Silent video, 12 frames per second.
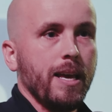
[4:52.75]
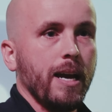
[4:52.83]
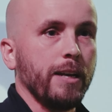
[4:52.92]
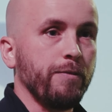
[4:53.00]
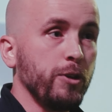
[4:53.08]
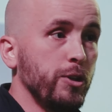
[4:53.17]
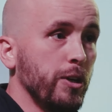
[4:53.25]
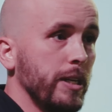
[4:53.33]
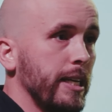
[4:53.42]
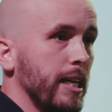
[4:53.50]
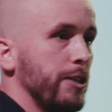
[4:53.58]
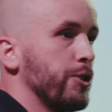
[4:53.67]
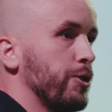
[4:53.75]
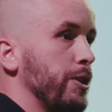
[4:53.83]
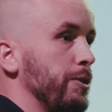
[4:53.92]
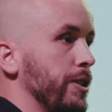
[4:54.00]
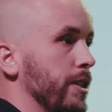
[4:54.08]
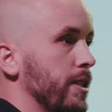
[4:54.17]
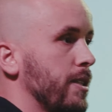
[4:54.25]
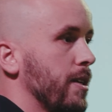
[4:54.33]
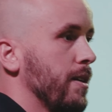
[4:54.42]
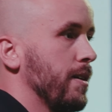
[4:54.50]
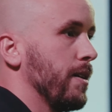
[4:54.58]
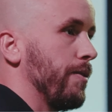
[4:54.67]
And if you don't engage your users,
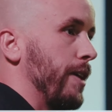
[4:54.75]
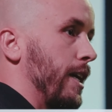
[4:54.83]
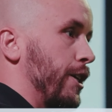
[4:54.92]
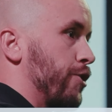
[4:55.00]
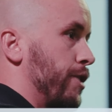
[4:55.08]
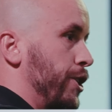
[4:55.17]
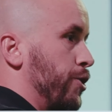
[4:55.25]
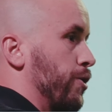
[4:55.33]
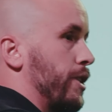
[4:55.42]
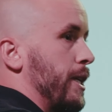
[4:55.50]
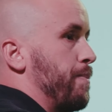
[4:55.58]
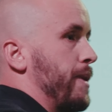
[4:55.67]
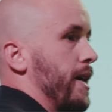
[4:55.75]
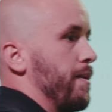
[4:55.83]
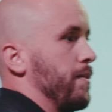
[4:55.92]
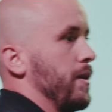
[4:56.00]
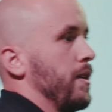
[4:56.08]
they'll increase your CPM,